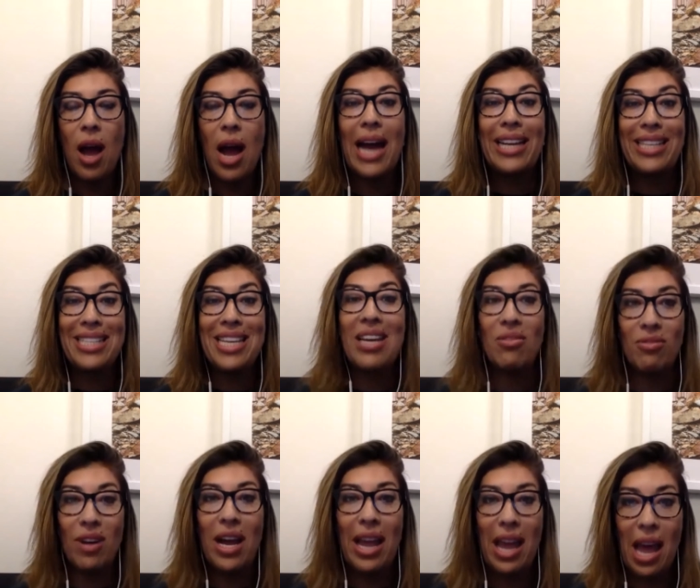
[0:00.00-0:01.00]

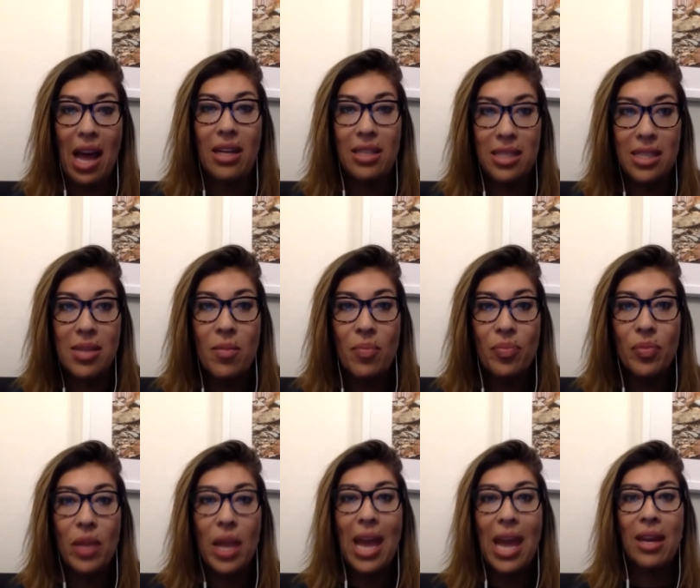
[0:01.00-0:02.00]
identify as.
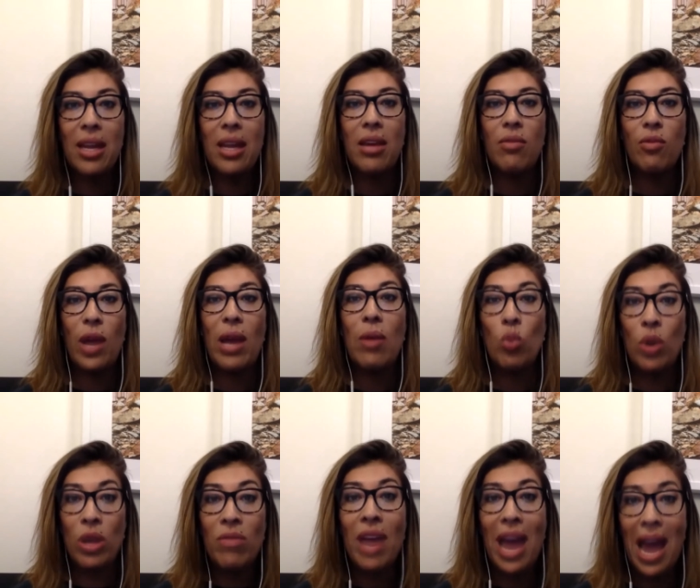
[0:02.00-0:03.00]
And if, and
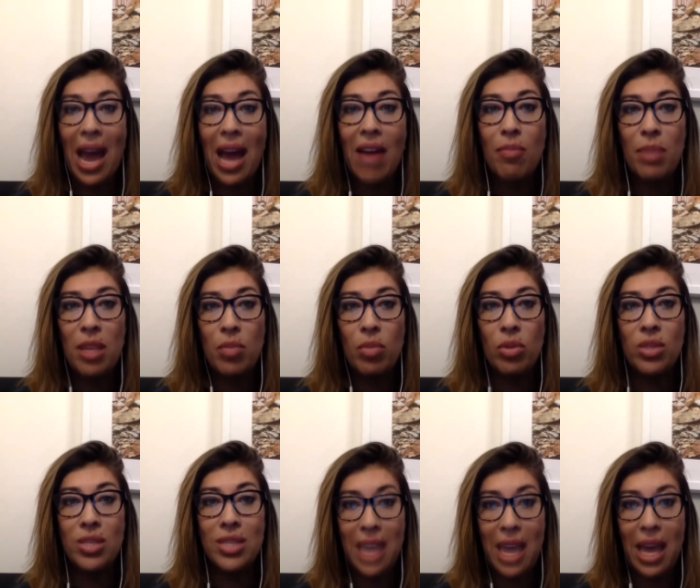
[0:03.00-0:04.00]
we've had people
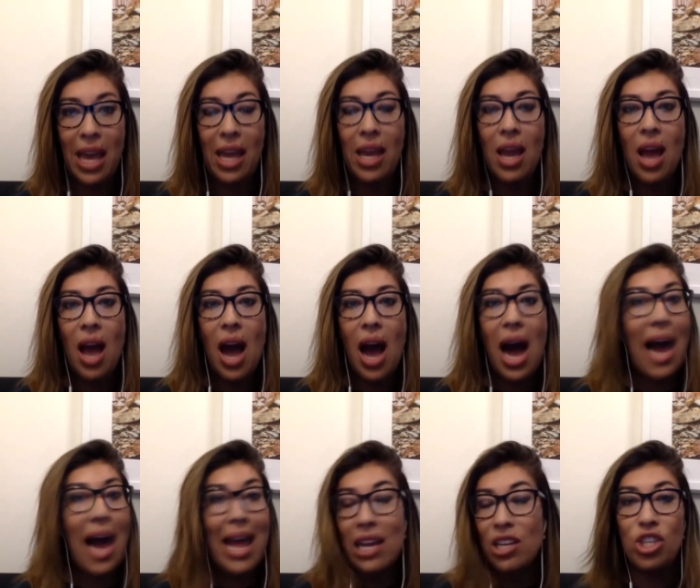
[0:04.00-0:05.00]
say,
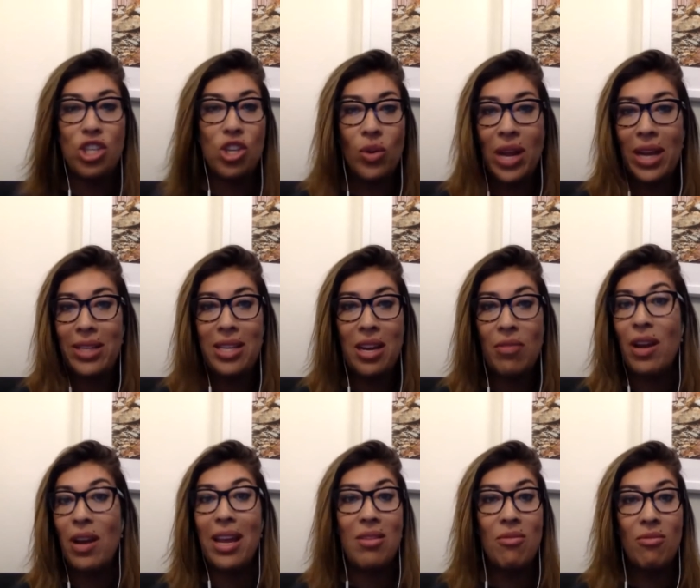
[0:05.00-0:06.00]
I actually don't
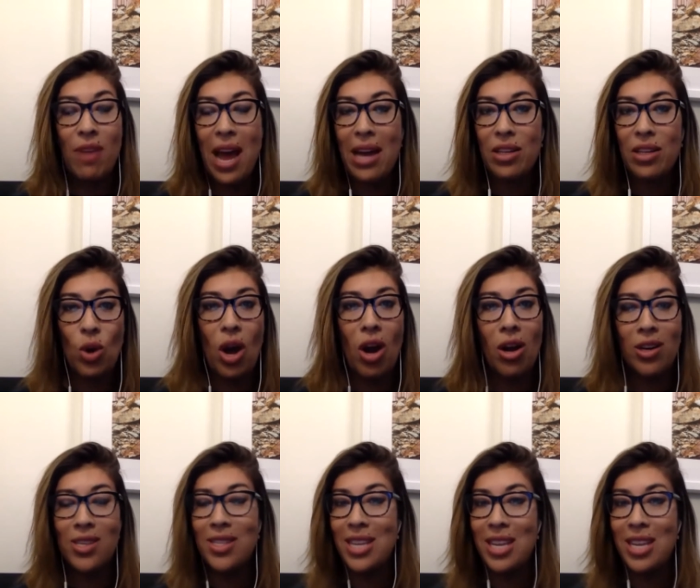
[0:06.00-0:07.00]
identify. In fact, our
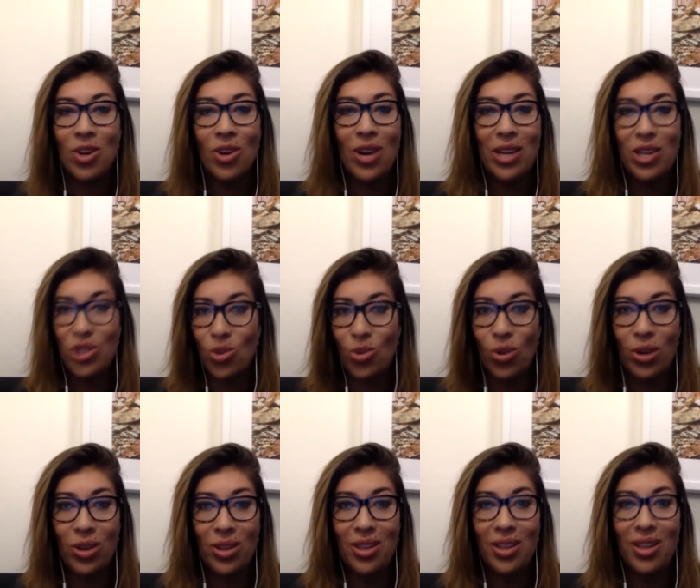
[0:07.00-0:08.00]
senior
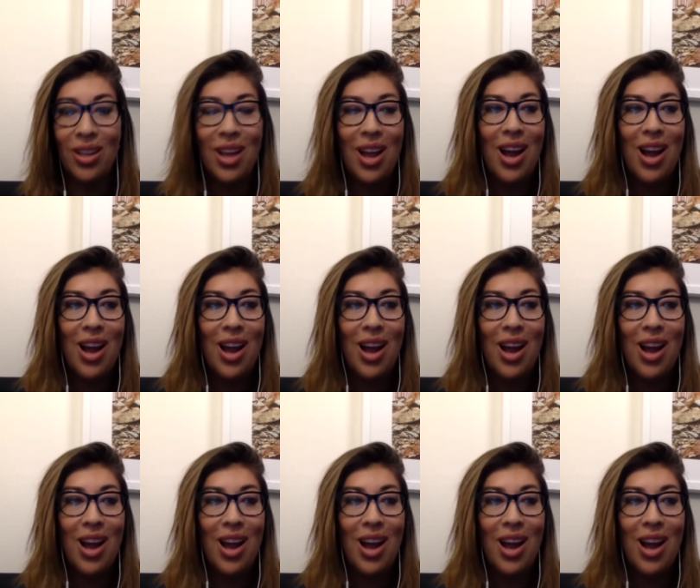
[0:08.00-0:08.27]
editorial